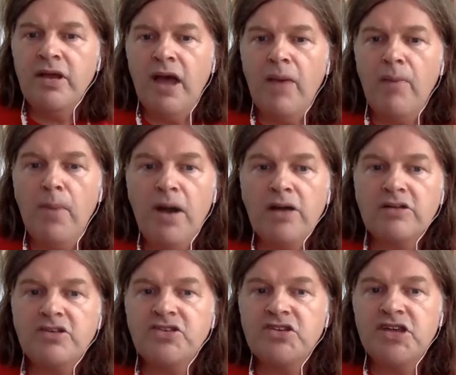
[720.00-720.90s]

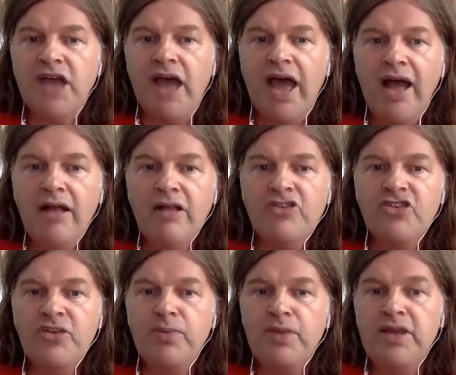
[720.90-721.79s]
amongst
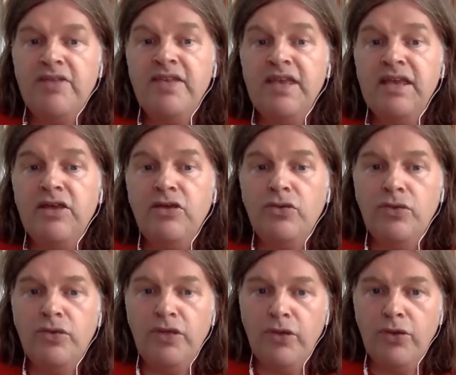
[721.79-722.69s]

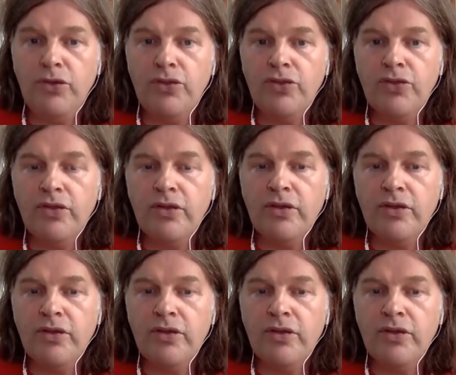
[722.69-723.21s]
LGBTQ youth,